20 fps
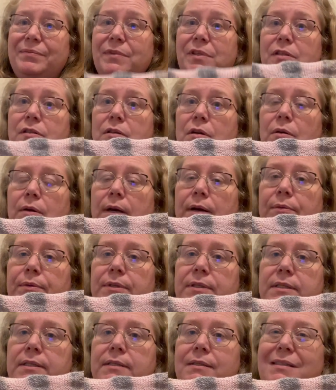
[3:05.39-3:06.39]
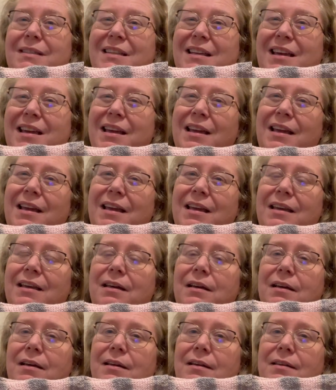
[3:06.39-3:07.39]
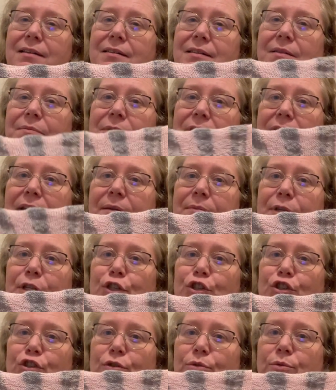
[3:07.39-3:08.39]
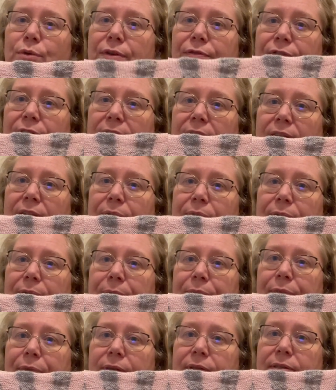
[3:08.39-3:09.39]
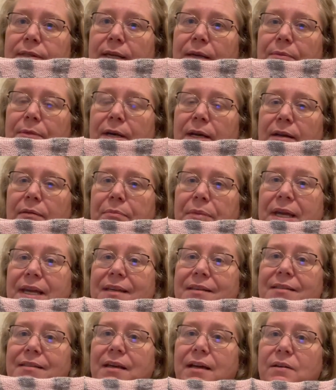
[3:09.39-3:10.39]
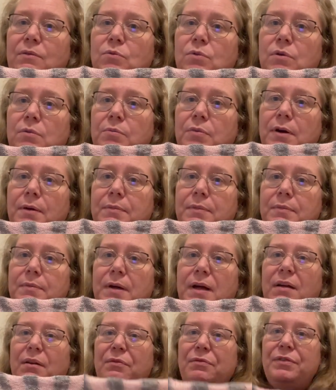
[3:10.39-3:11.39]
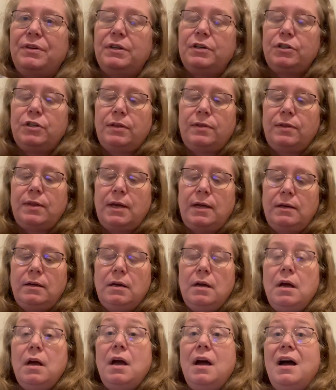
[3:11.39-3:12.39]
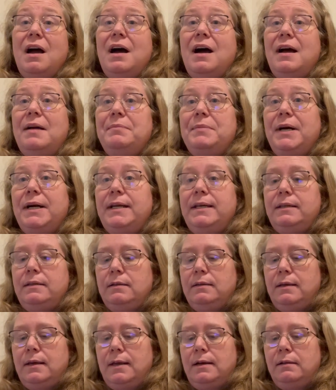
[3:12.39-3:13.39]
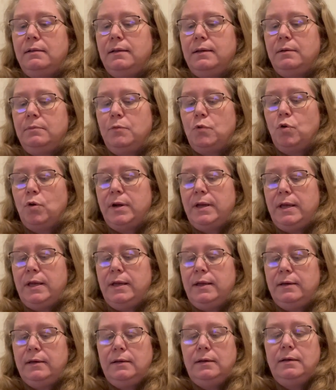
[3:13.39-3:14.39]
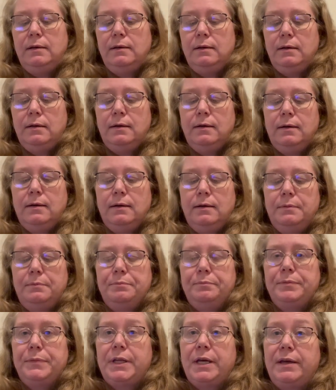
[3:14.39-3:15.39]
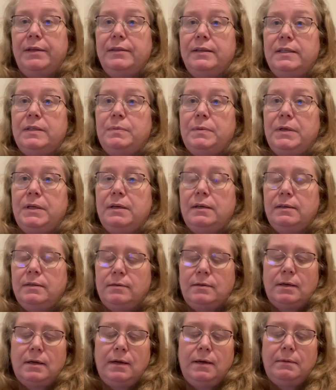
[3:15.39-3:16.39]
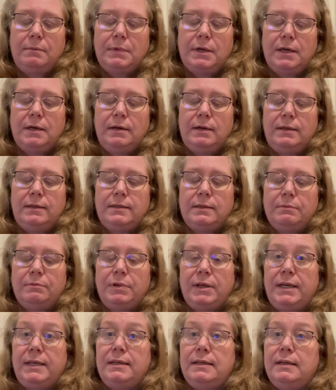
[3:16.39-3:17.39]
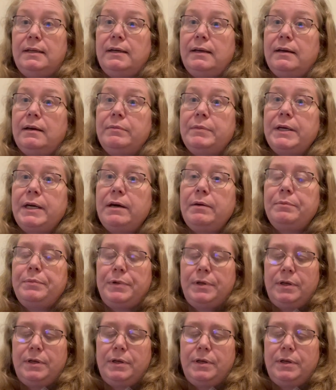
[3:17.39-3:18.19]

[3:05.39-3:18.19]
So I would say sometime in June, if I keep up the same kind of pace, I will I'll finish it then. I might get a little more in um, on this because I'm gonna need some plain knitting coming up.